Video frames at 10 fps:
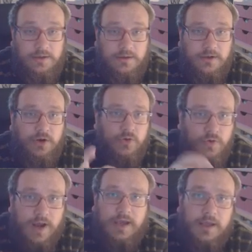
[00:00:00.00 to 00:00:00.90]
you know,
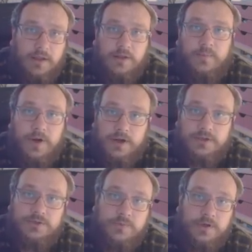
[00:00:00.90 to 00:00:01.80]
cracking the
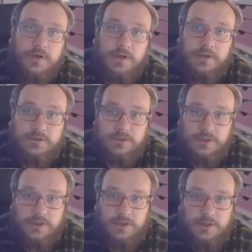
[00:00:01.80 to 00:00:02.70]
password,
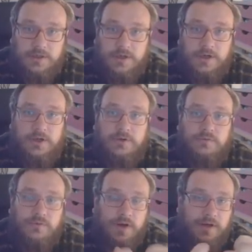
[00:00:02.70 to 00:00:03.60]

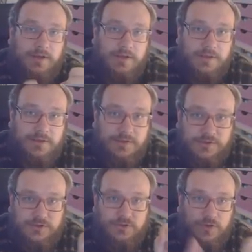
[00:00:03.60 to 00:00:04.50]
running the
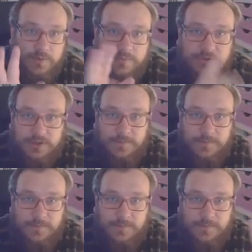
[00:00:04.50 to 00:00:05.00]
script.